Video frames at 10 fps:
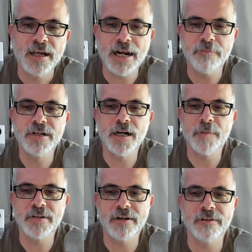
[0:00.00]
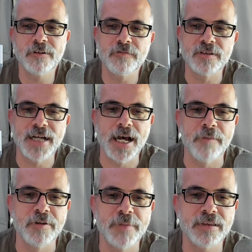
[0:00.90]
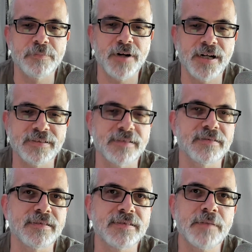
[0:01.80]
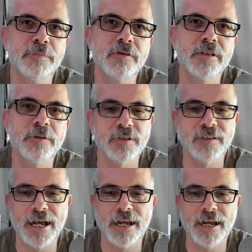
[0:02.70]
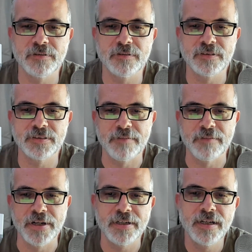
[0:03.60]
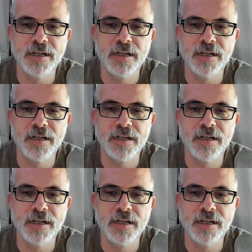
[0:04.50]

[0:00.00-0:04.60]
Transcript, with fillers: and I've been updating it over time to make the process as simple and reliable as it can be.